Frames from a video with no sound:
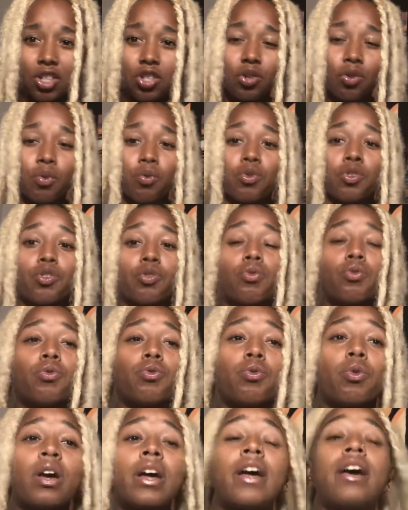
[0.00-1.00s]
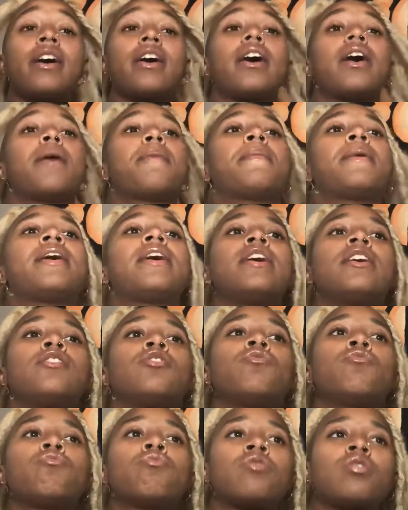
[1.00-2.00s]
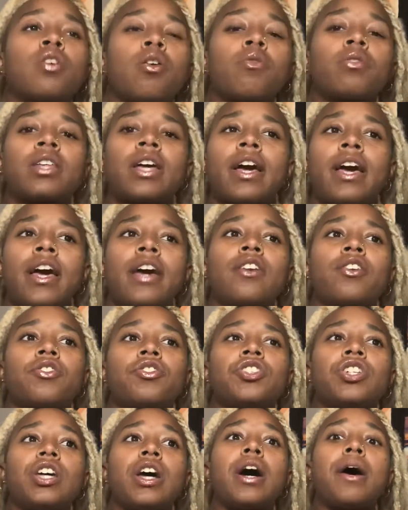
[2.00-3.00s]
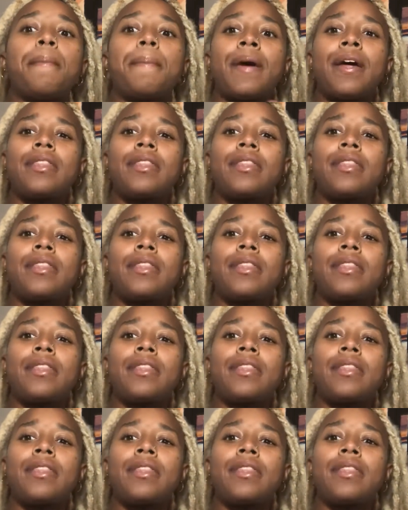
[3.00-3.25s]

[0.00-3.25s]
So you come in, you soak that energy up,